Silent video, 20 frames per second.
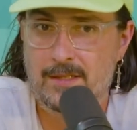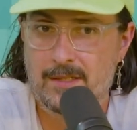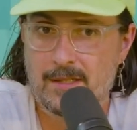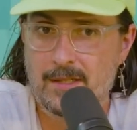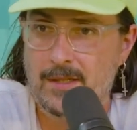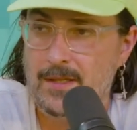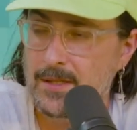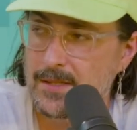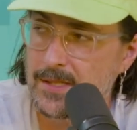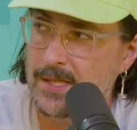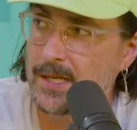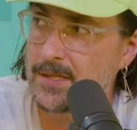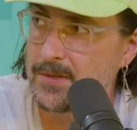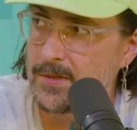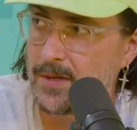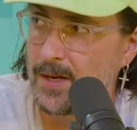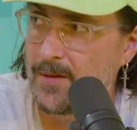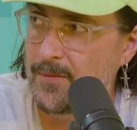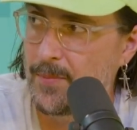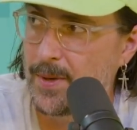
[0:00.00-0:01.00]
this the sex
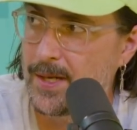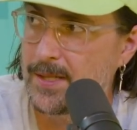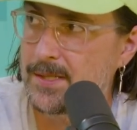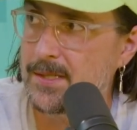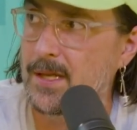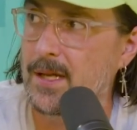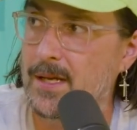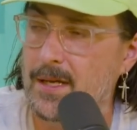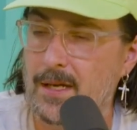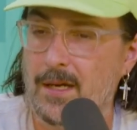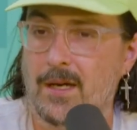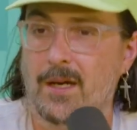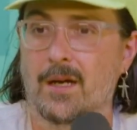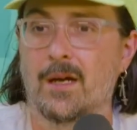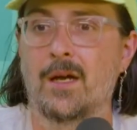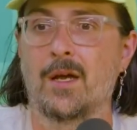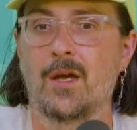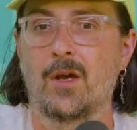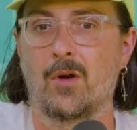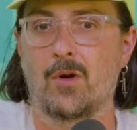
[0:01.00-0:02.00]
drive, but it's like uh,
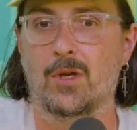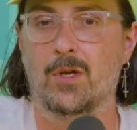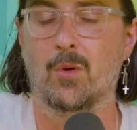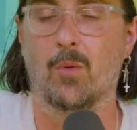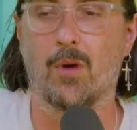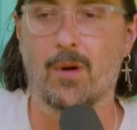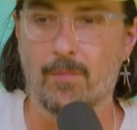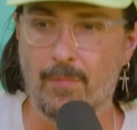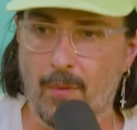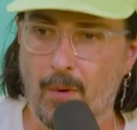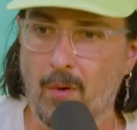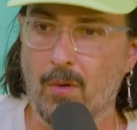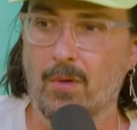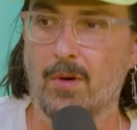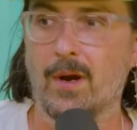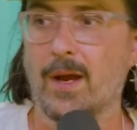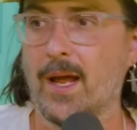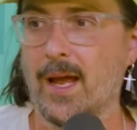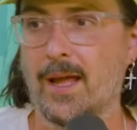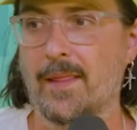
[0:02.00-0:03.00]
oh. you are
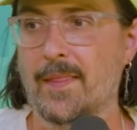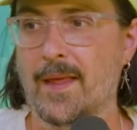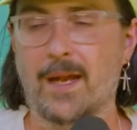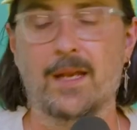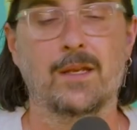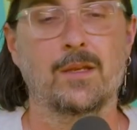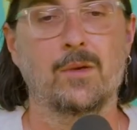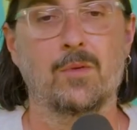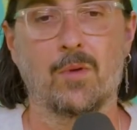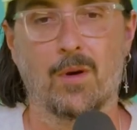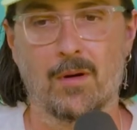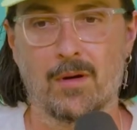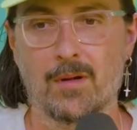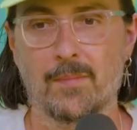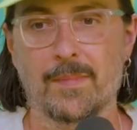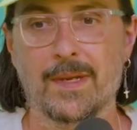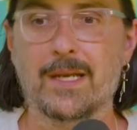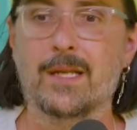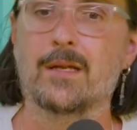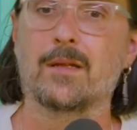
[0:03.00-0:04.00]
born and then you are
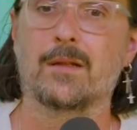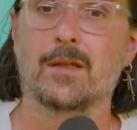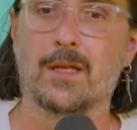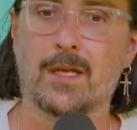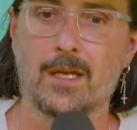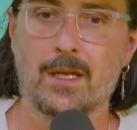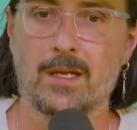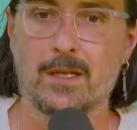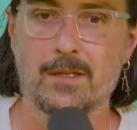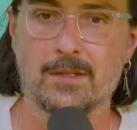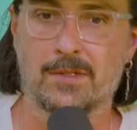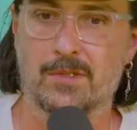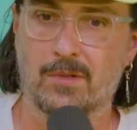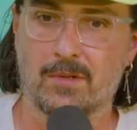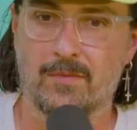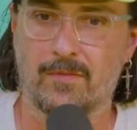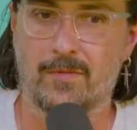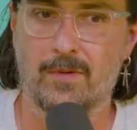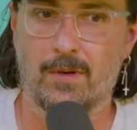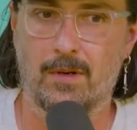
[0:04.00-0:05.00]
immediately
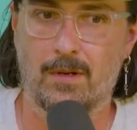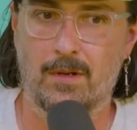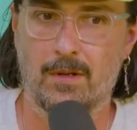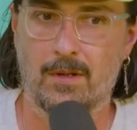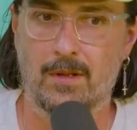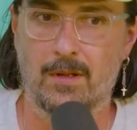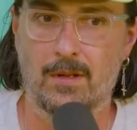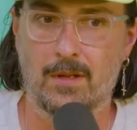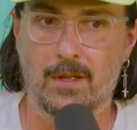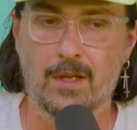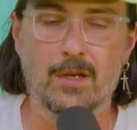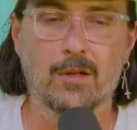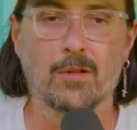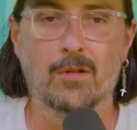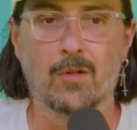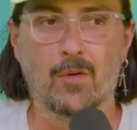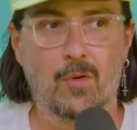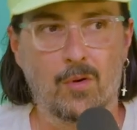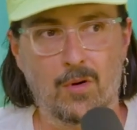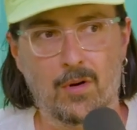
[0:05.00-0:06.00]
sort of the
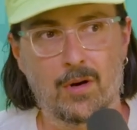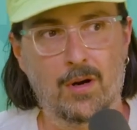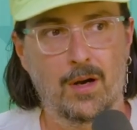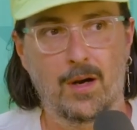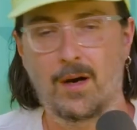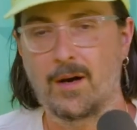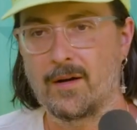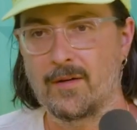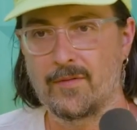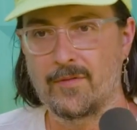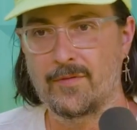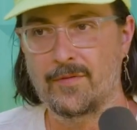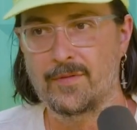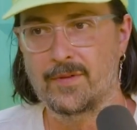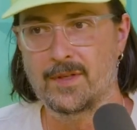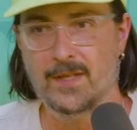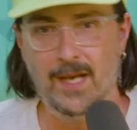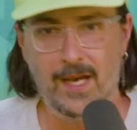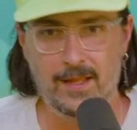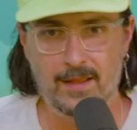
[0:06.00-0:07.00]
allure of
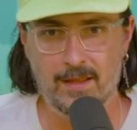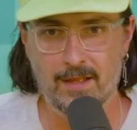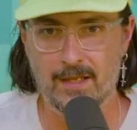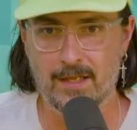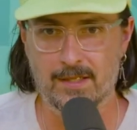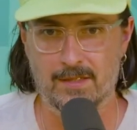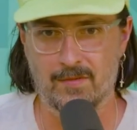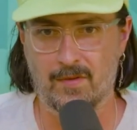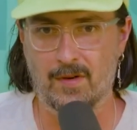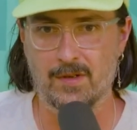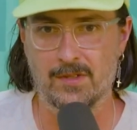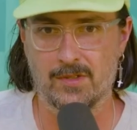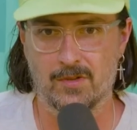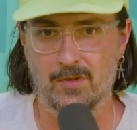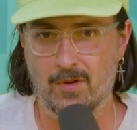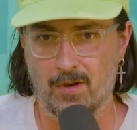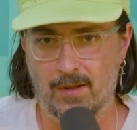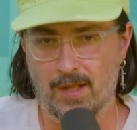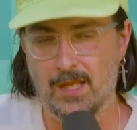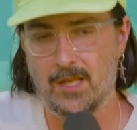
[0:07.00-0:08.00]
death is very
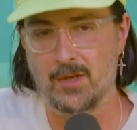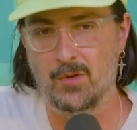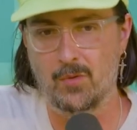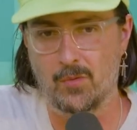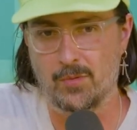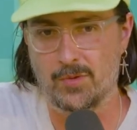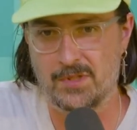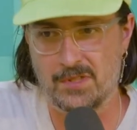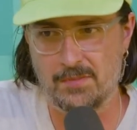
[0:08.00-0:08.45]
strong that you